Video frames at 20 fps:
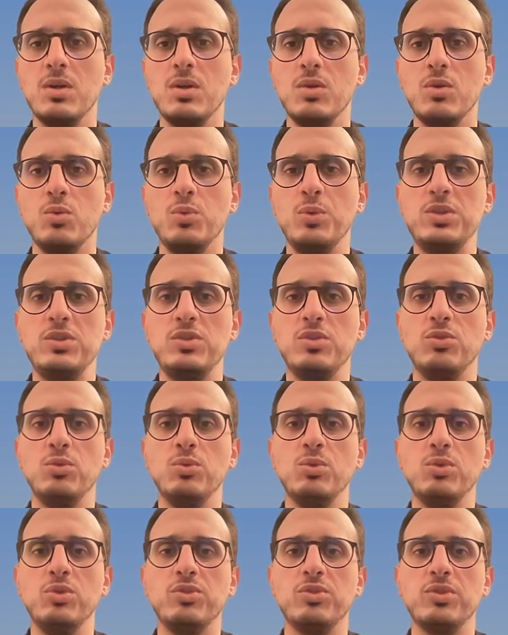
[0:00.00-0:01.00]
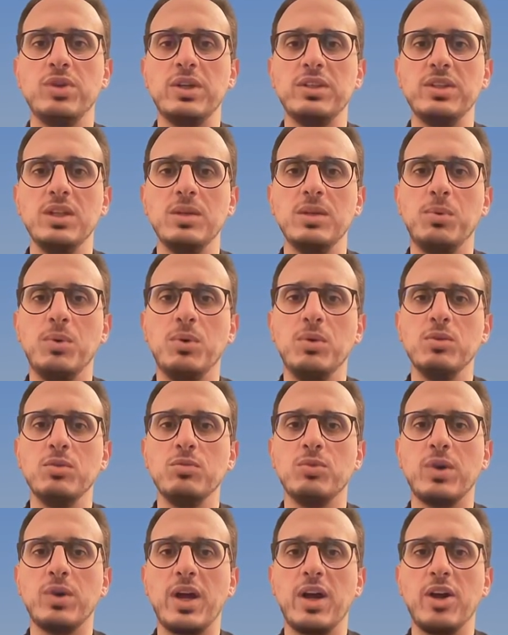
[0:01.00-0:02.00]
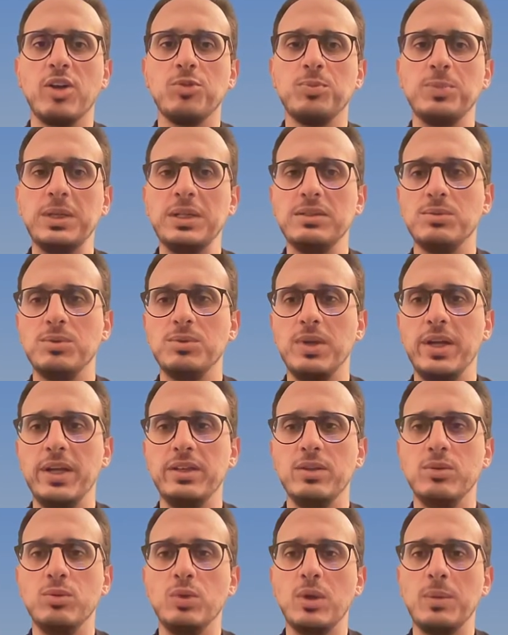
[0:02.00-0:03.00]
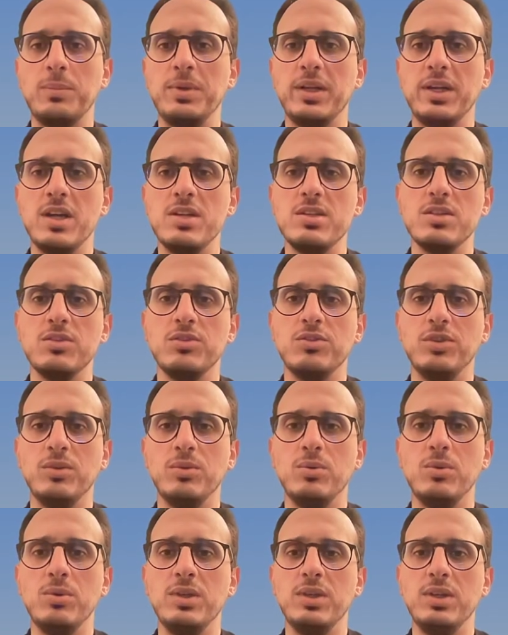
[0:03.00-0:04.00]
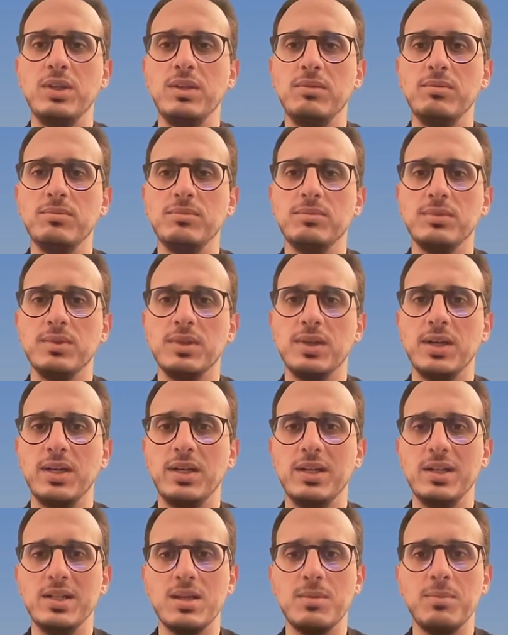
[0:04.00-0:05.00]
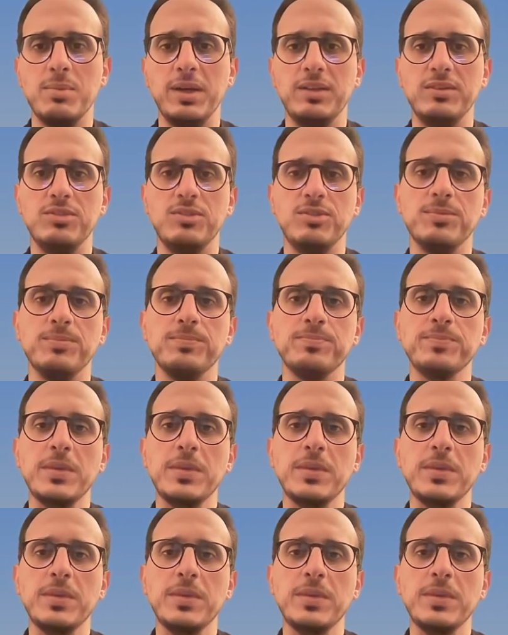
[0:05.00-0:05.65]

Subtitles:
which is a good starting point for aspects related to application security and database.